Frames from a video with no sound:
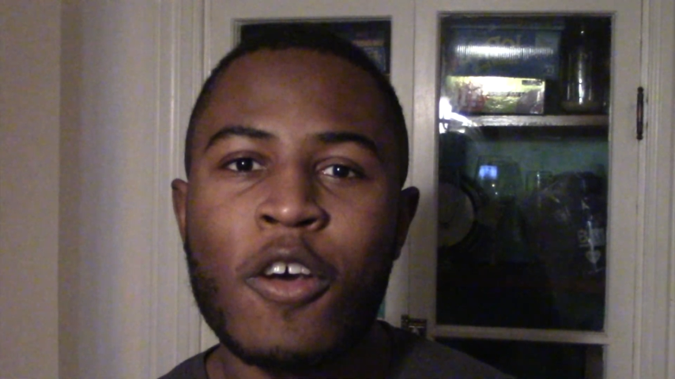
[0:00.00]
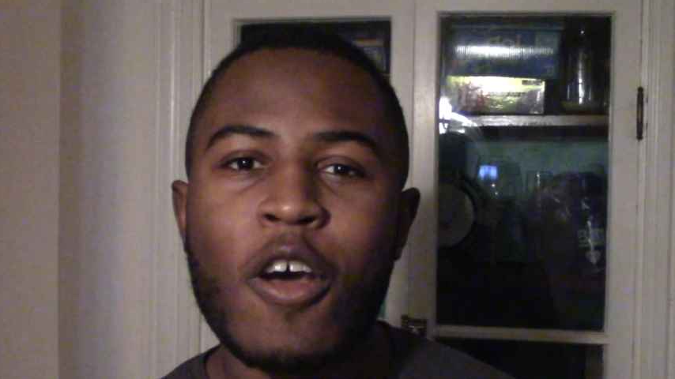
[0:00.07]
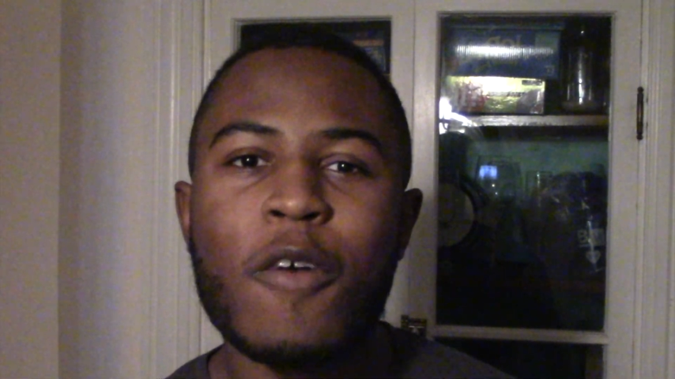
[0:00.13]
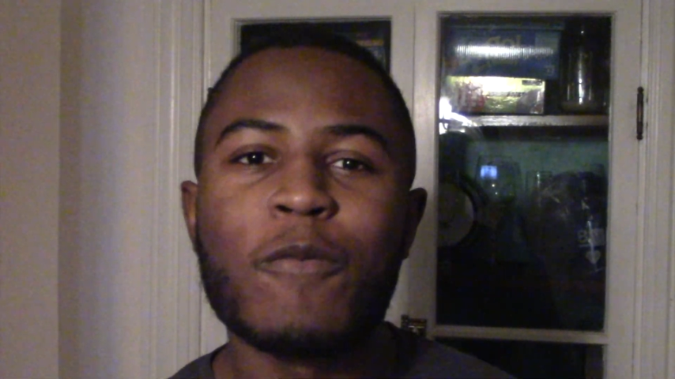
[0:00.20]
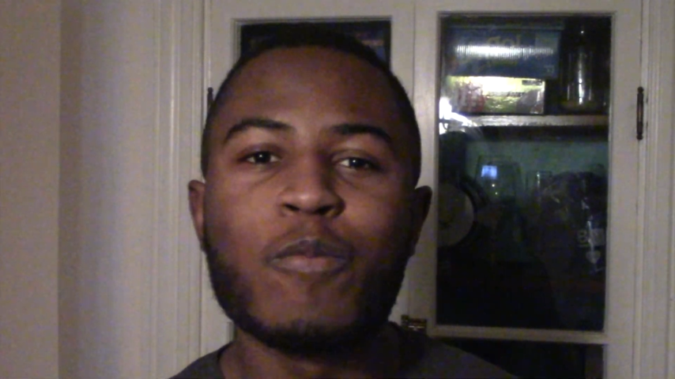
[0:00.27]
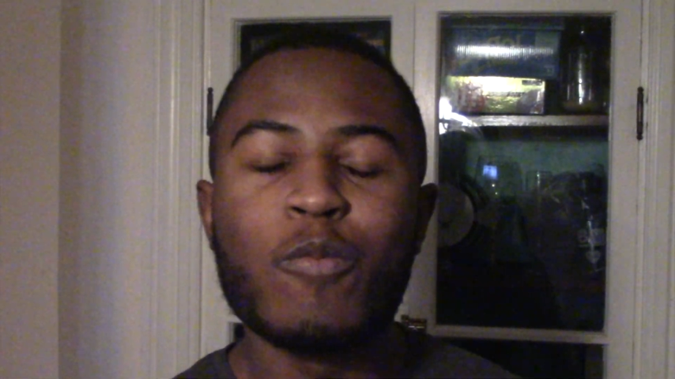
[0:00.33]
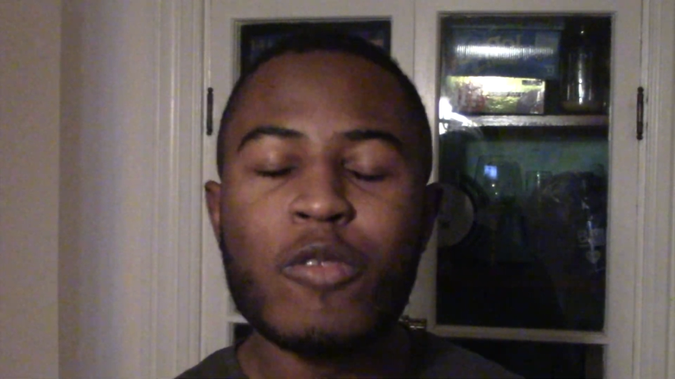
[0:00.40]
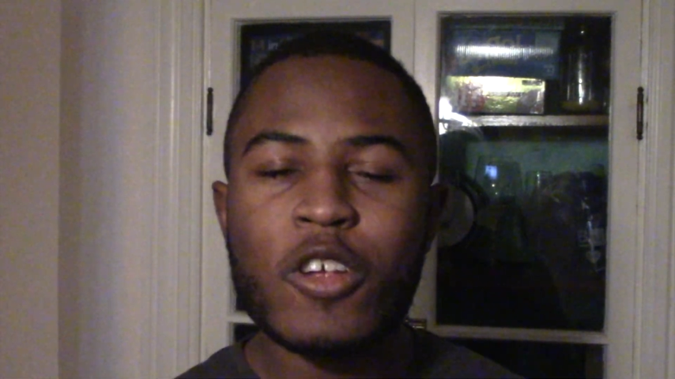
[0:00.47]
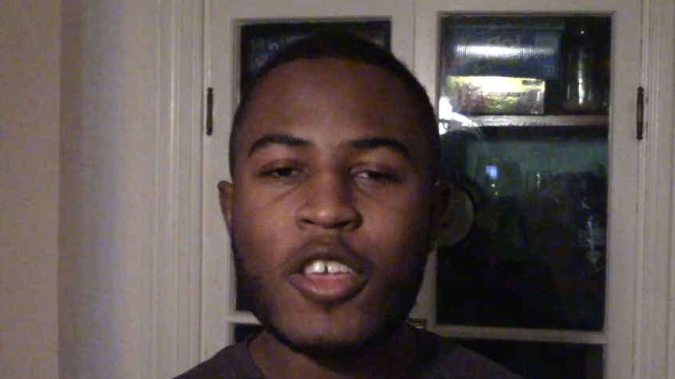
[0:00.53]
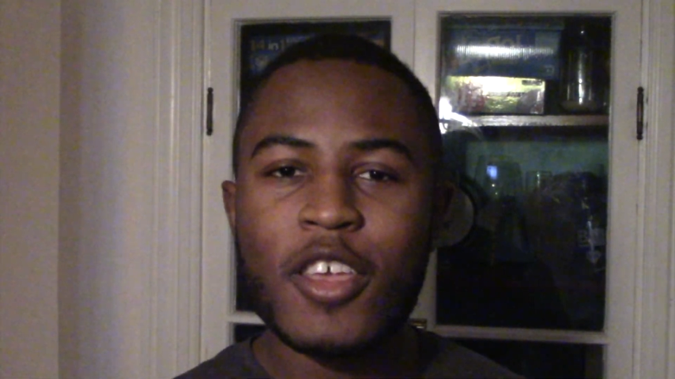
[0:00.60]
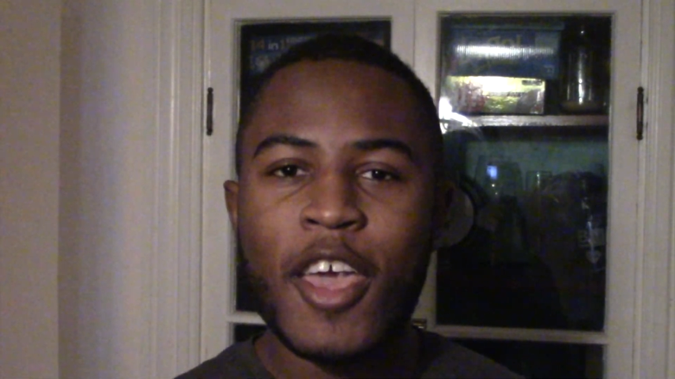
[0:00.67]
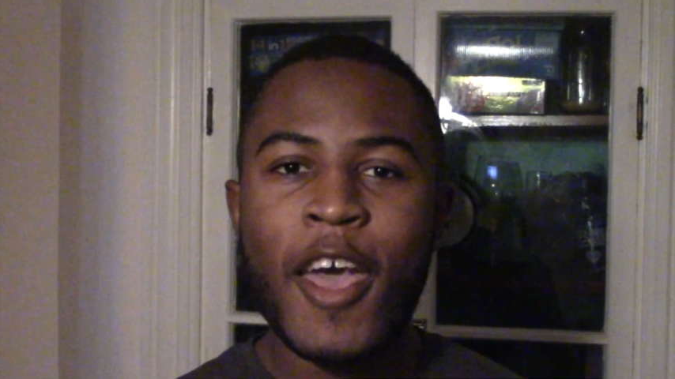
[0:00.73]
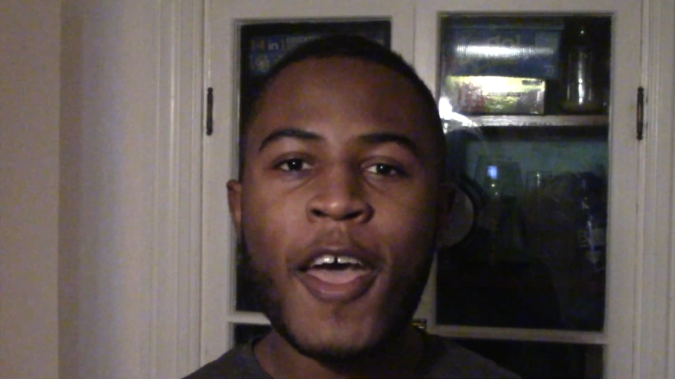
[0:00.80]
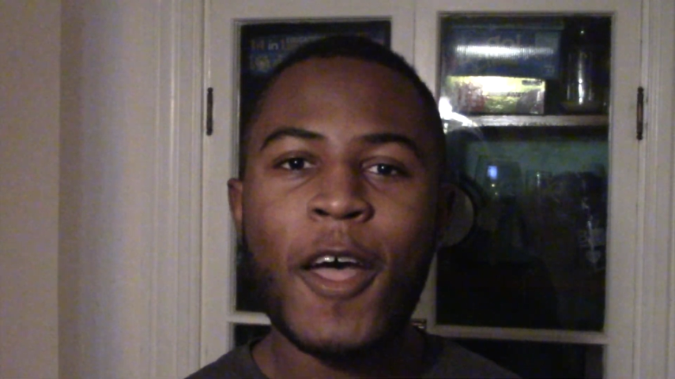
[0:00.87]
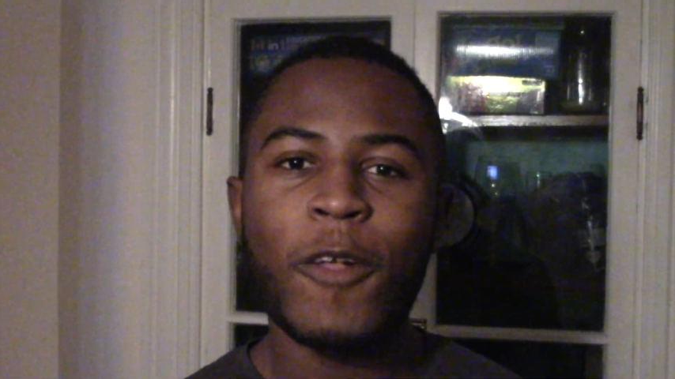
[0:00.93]
of bringing
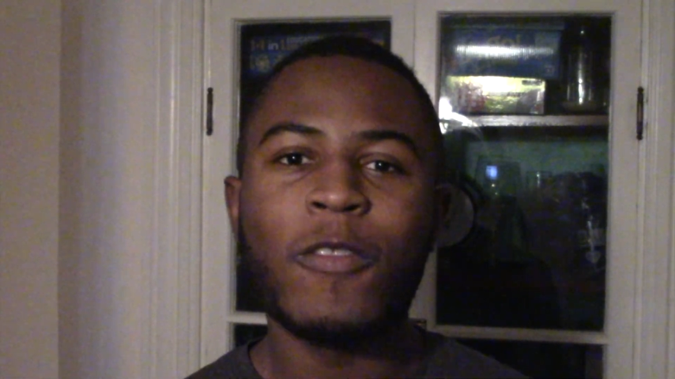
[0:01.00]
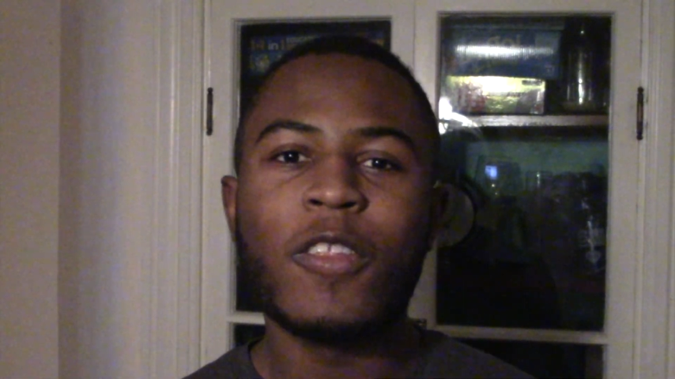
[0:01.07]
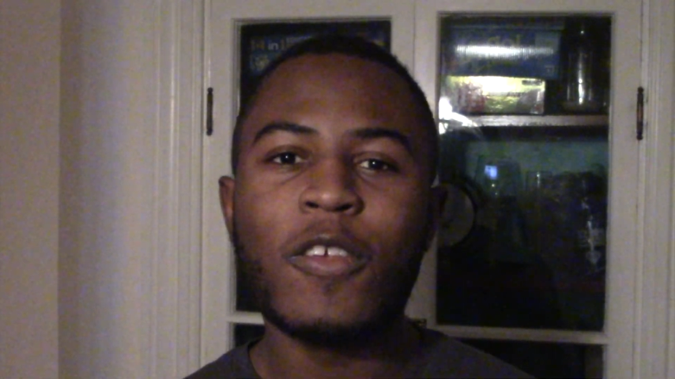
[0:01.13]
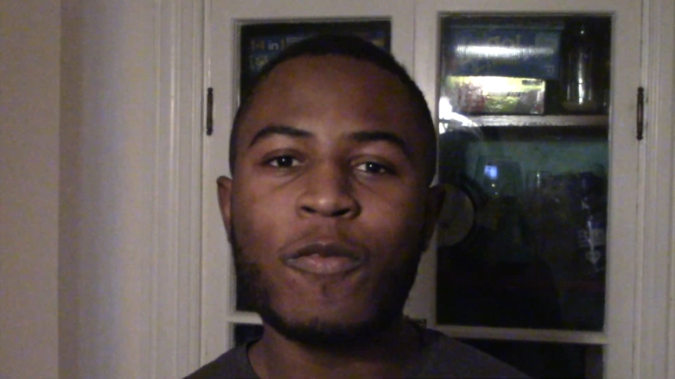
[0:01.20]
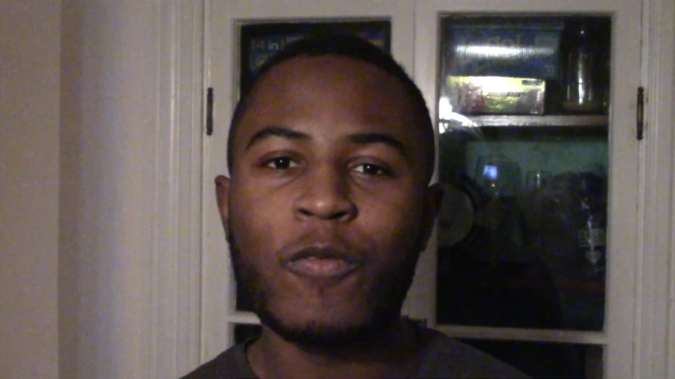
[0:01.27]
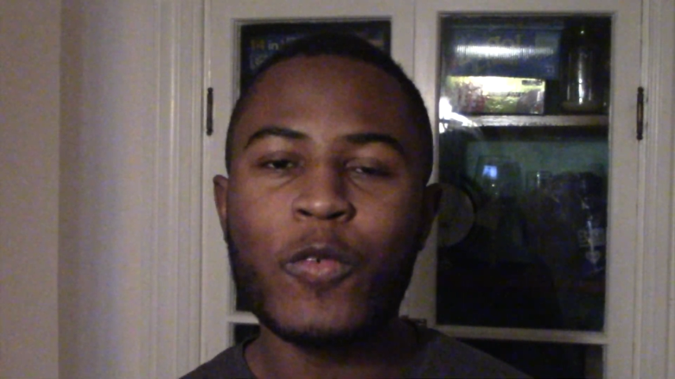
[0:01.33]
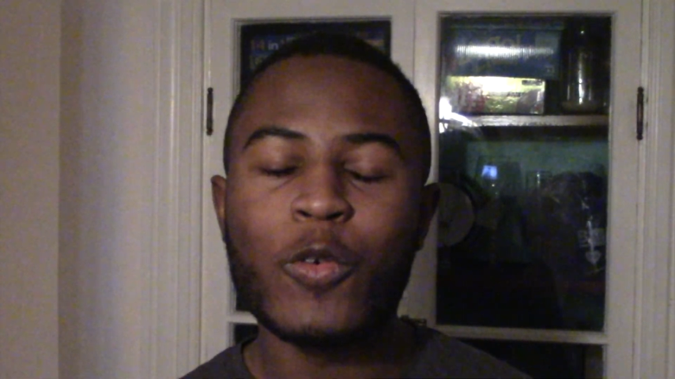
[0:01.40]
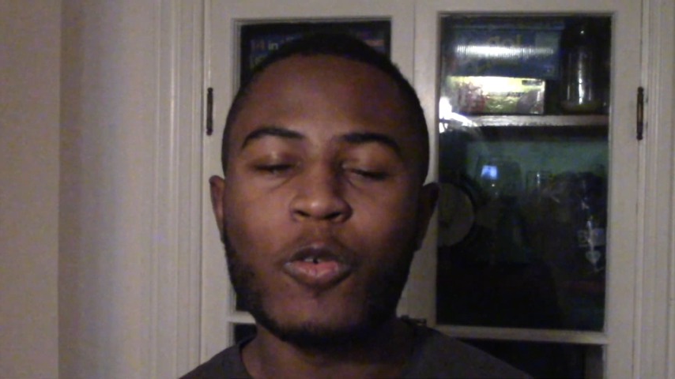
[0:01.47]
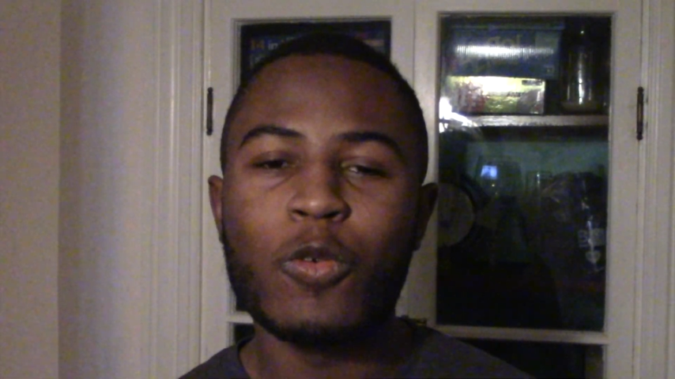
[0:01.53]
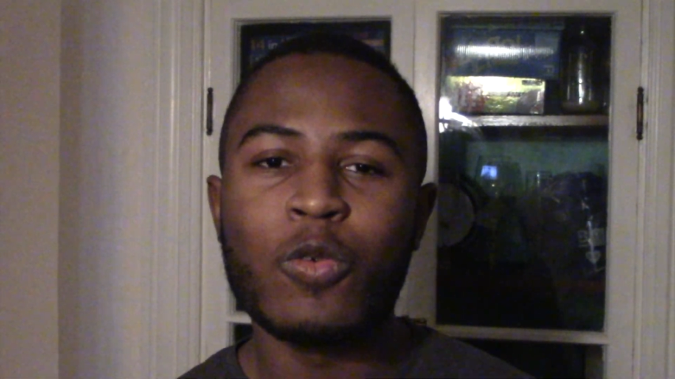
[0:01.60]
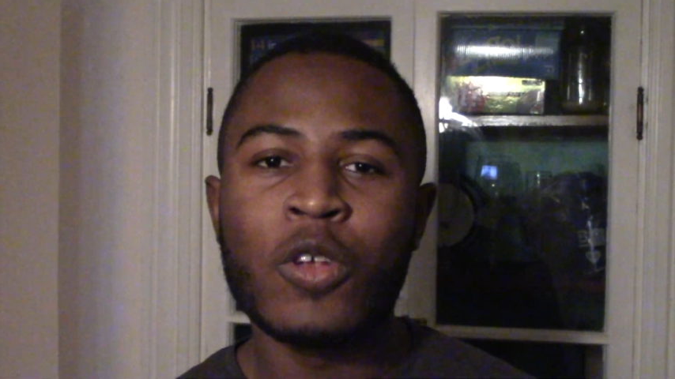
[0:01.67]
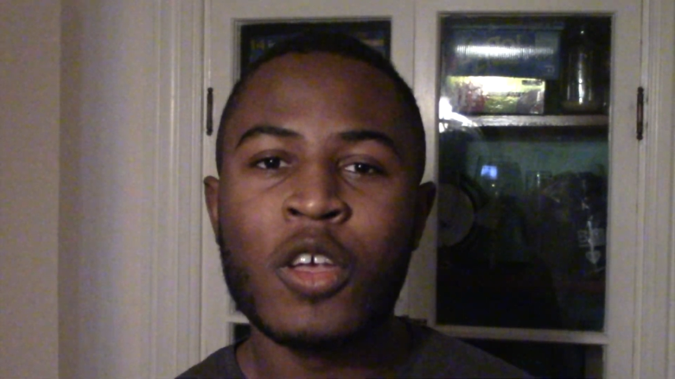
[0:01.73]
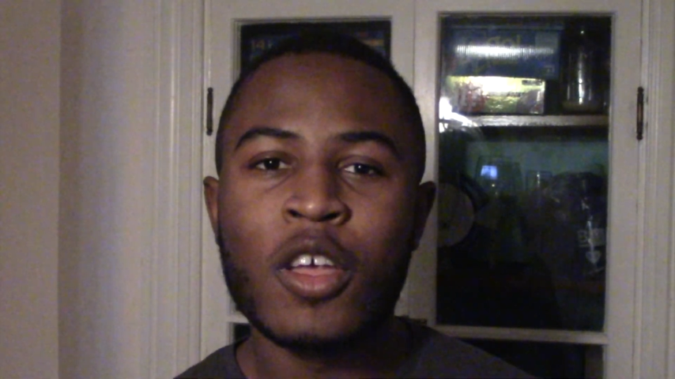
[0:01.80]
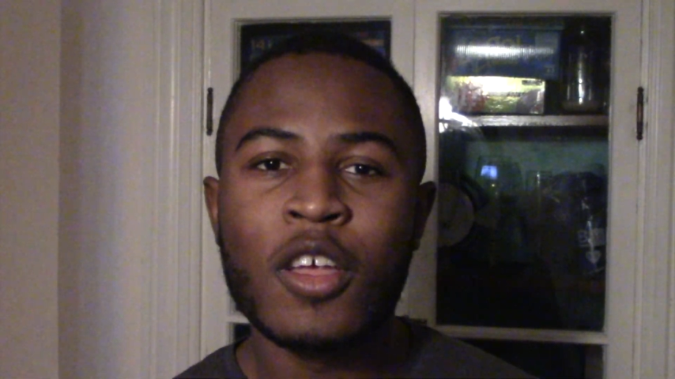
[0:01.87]
healthy food